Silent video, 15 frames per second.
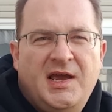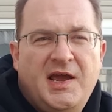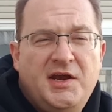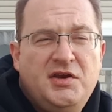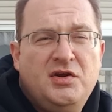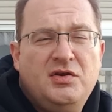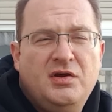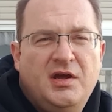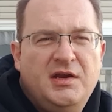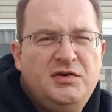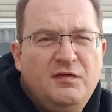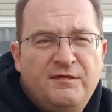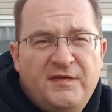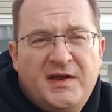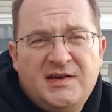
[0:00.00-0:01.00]
and
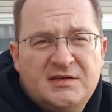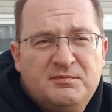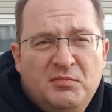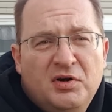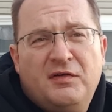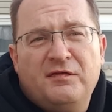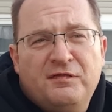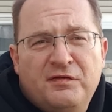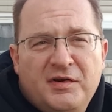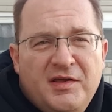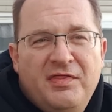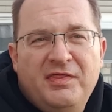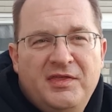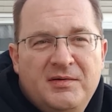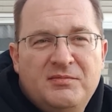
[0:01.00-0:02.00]
you Facebook
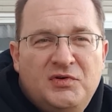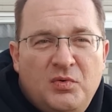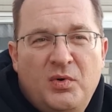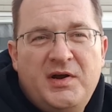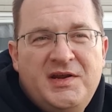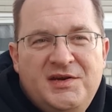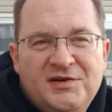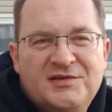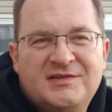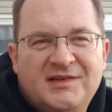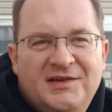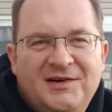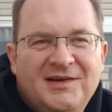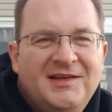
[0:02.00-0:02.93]
friend them 20 years later,